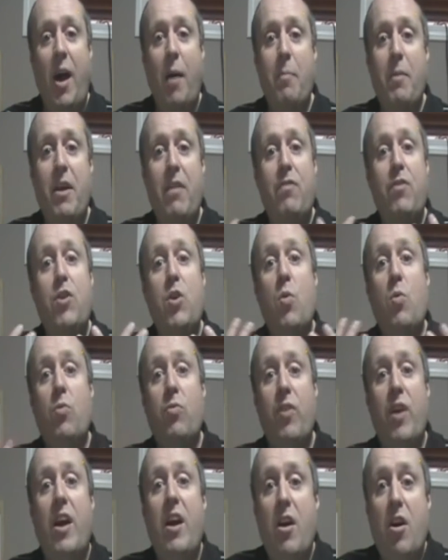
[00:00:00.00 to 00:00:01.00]
if you've
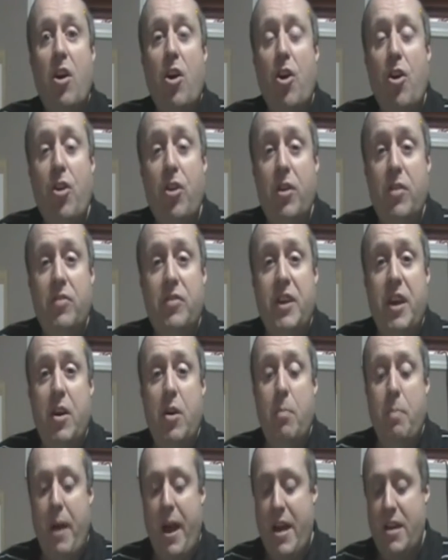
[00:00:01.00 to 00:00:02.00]
heard of
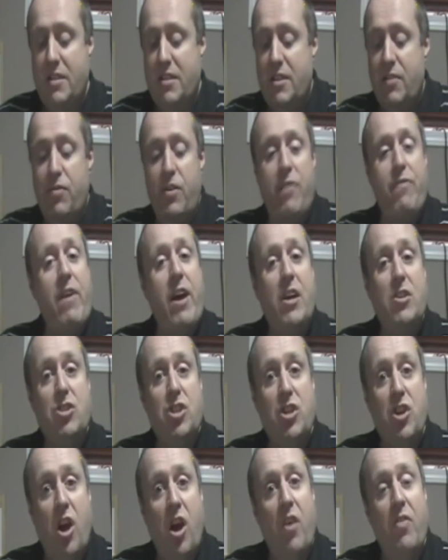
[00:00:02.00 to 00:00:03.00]
GearBest, if you've actually
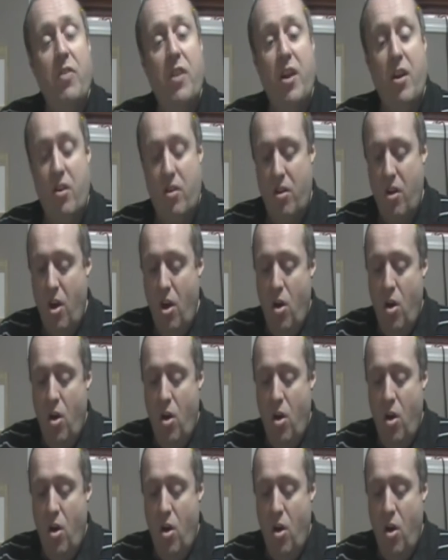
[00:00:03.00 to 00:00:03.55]
gone there.